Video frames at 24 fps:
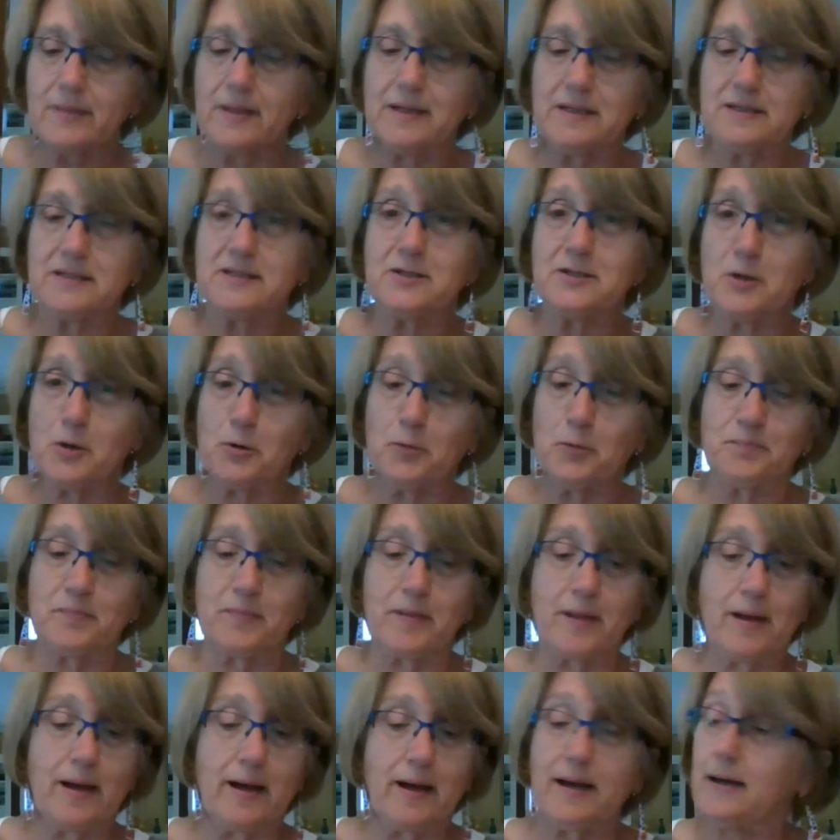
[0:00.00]
So,
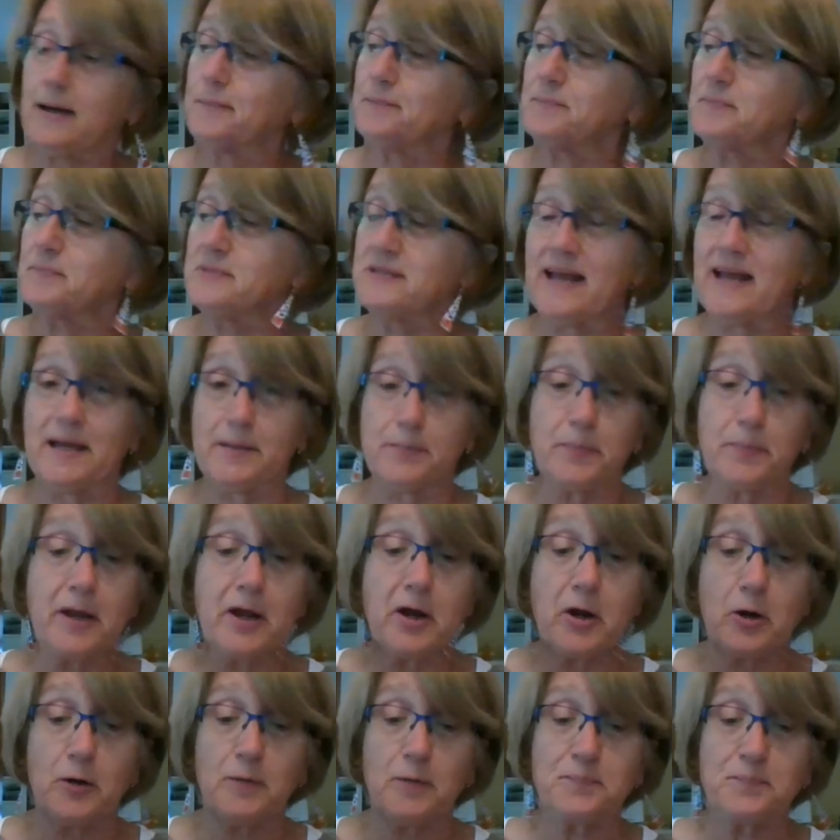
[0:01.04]
Dan
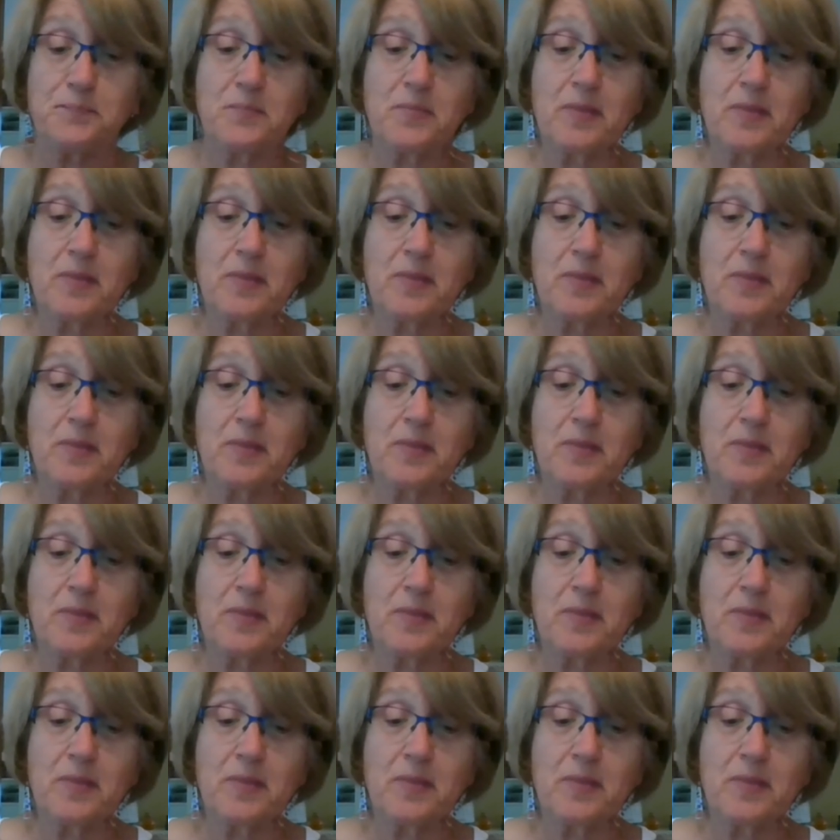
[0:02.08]
Baer.